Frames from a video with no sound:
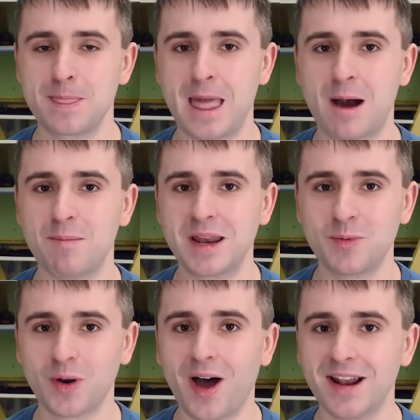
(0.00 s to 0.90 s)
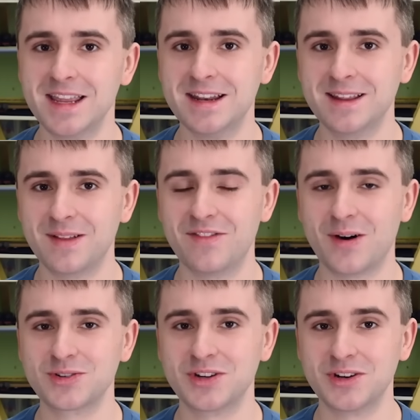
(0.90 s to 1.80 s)
how many would I need if I
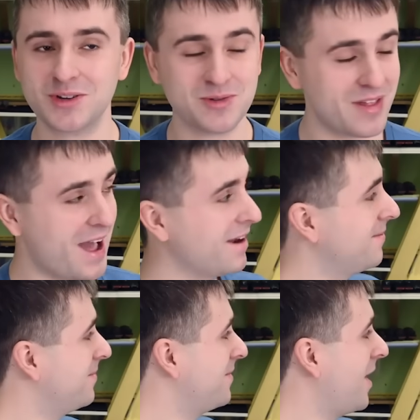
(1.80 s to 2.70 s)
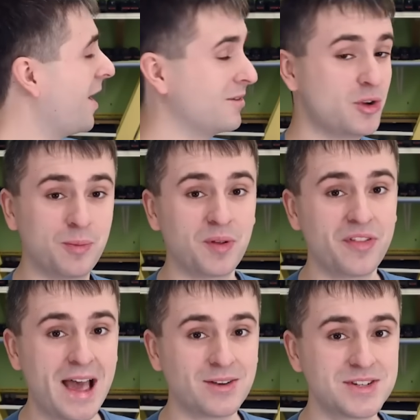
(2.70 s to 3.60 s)
was going to do that? A couple of
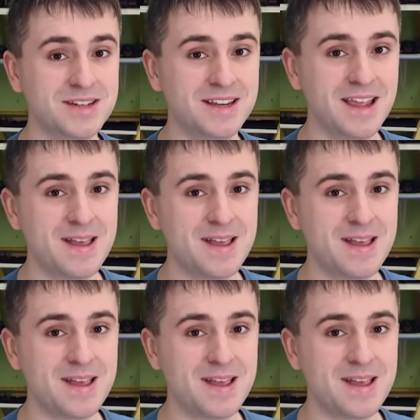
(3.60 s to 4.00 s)
thousand?